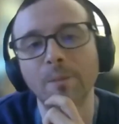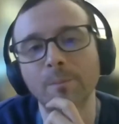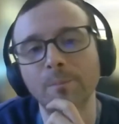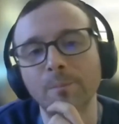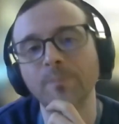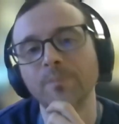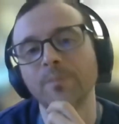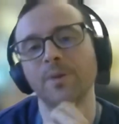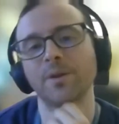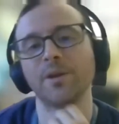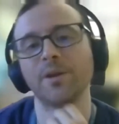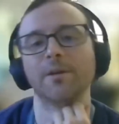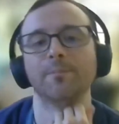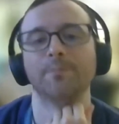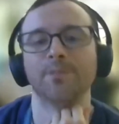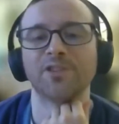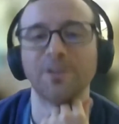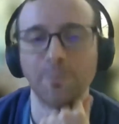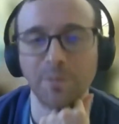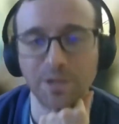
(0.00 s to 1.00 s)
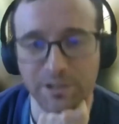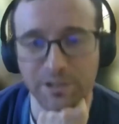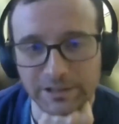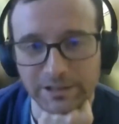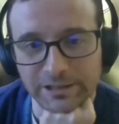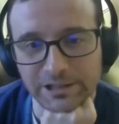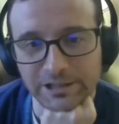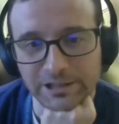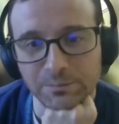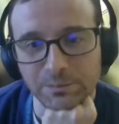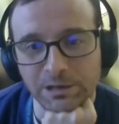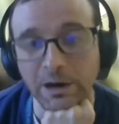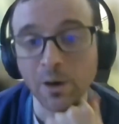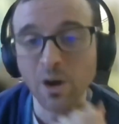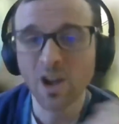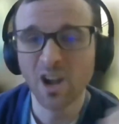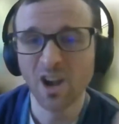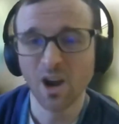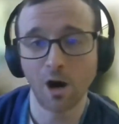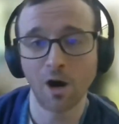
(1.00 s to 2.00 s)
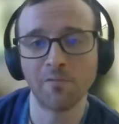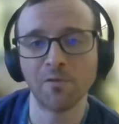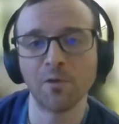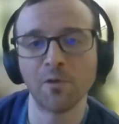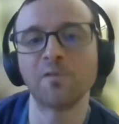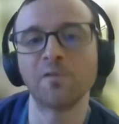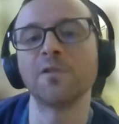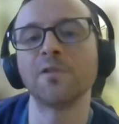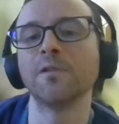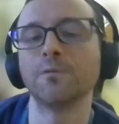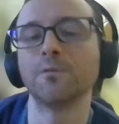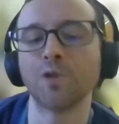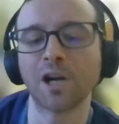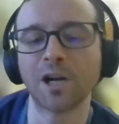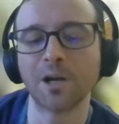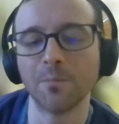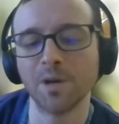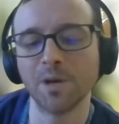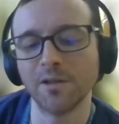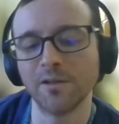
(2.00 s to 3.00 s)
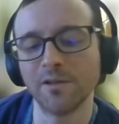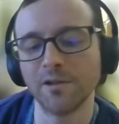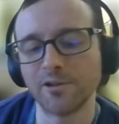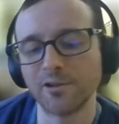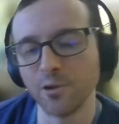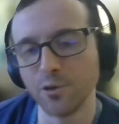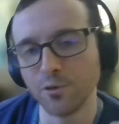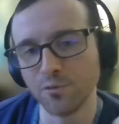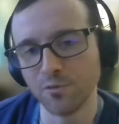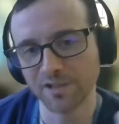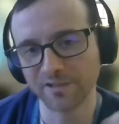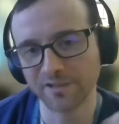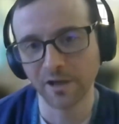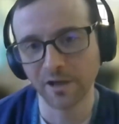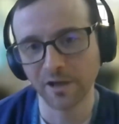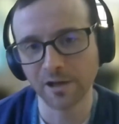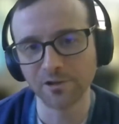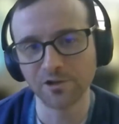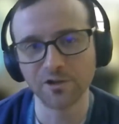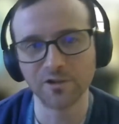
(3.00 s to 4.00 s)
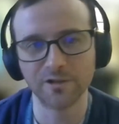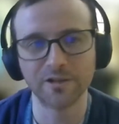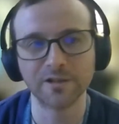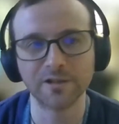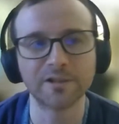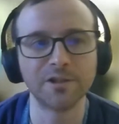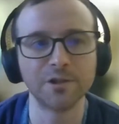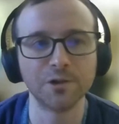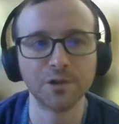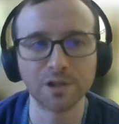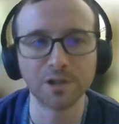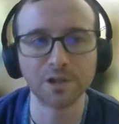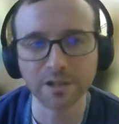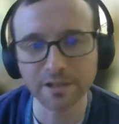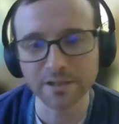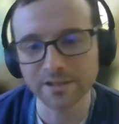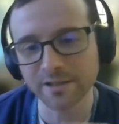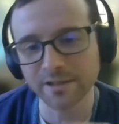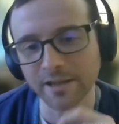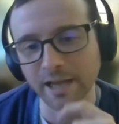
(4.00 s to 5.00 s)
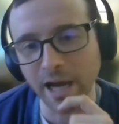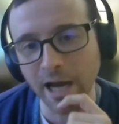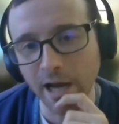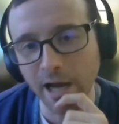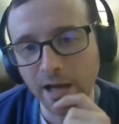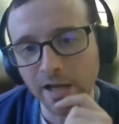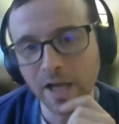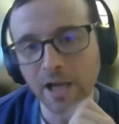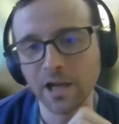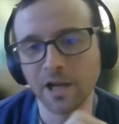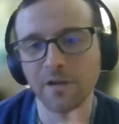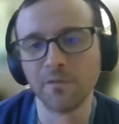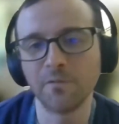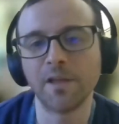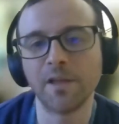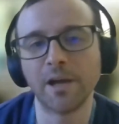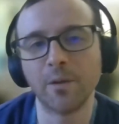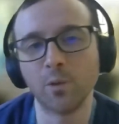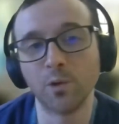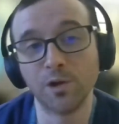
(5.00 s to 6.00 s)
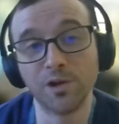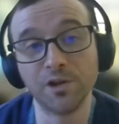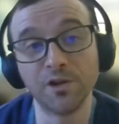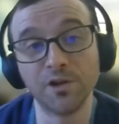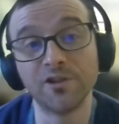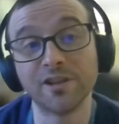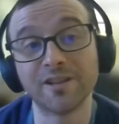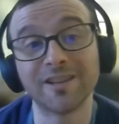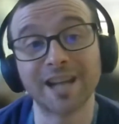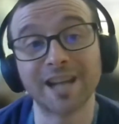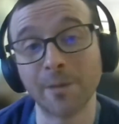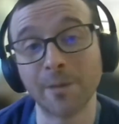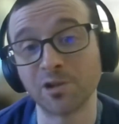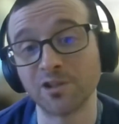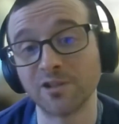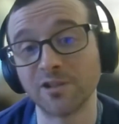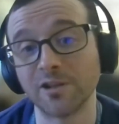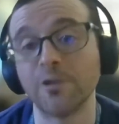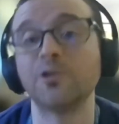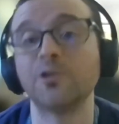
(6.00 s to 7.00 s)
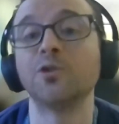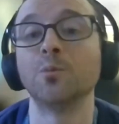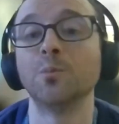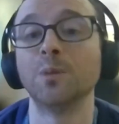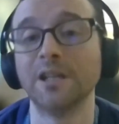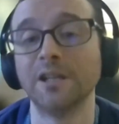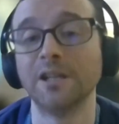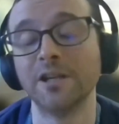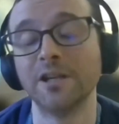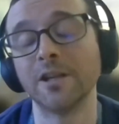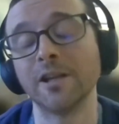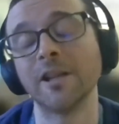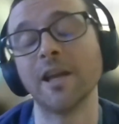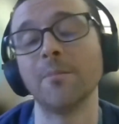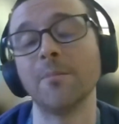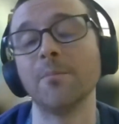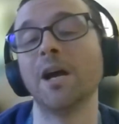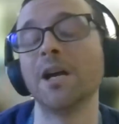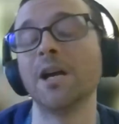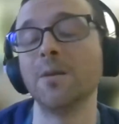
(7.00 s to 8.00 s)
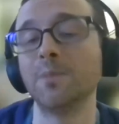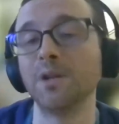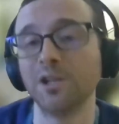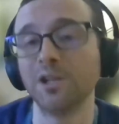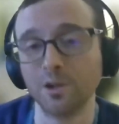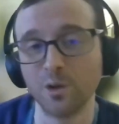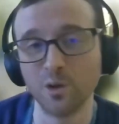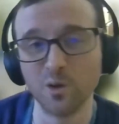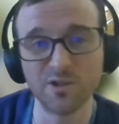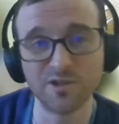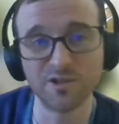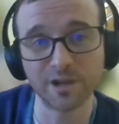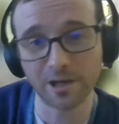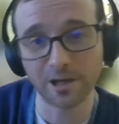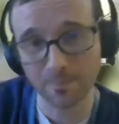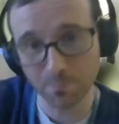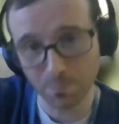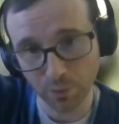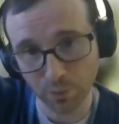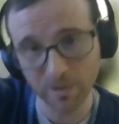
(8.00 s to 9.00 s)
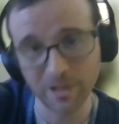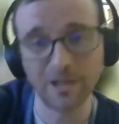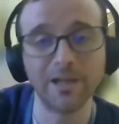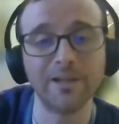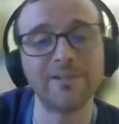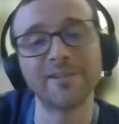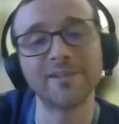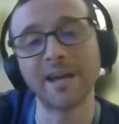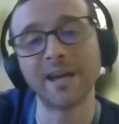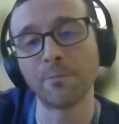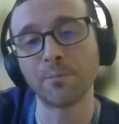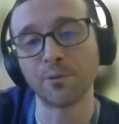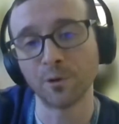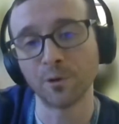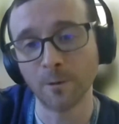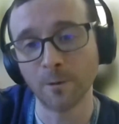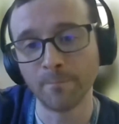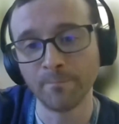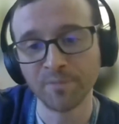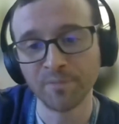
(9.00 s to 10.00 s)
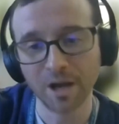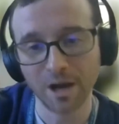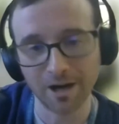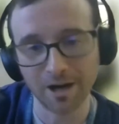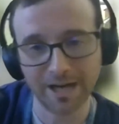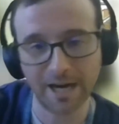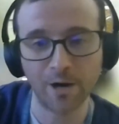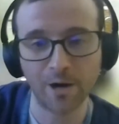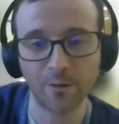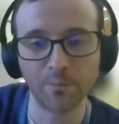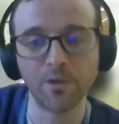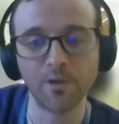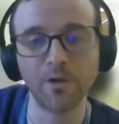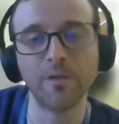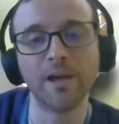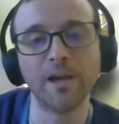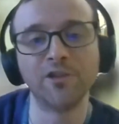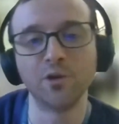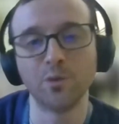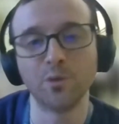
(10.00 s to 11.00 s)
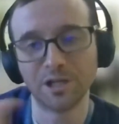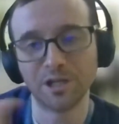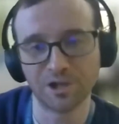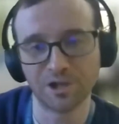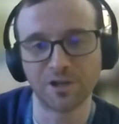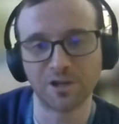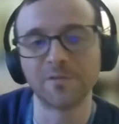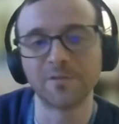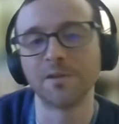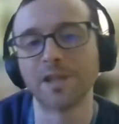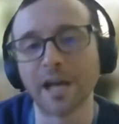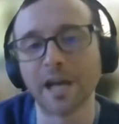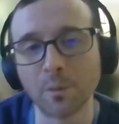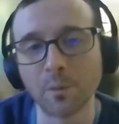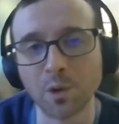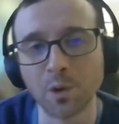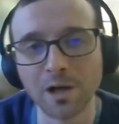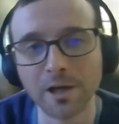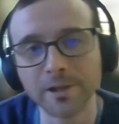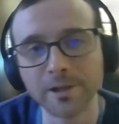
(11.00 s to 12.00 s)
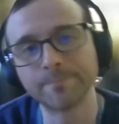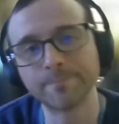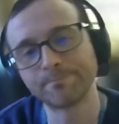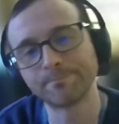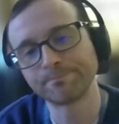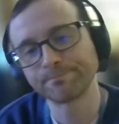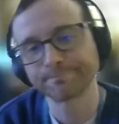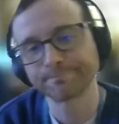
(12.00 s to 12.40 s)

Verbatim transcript: Um, yeah, something to think about. I've often recommended to researchers and students that if they want to use it to capture social media, that they maybe use a completely separate account that they're doing just for that work.